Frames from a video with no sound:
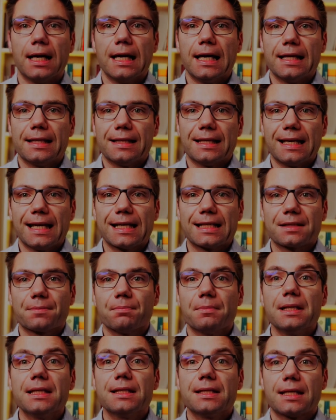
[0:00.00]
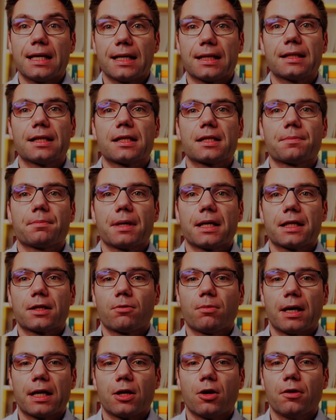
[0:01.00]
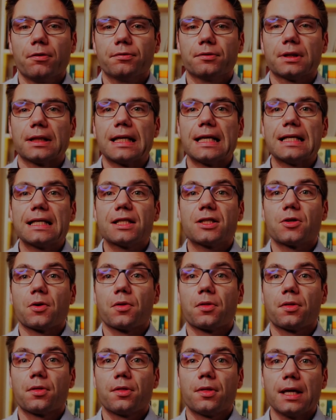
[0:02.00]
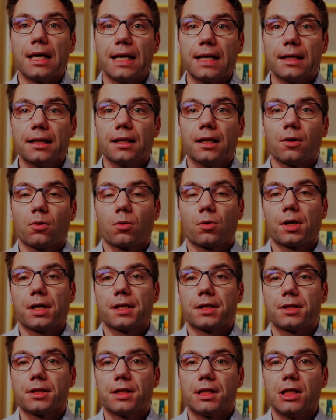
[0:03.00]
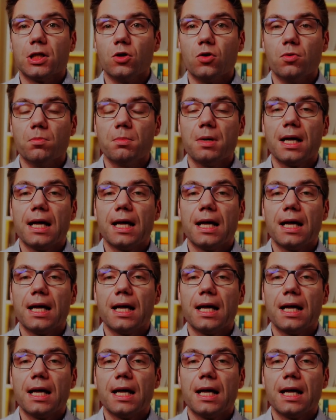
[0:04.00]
the next mistake that's made quite often is to think or assume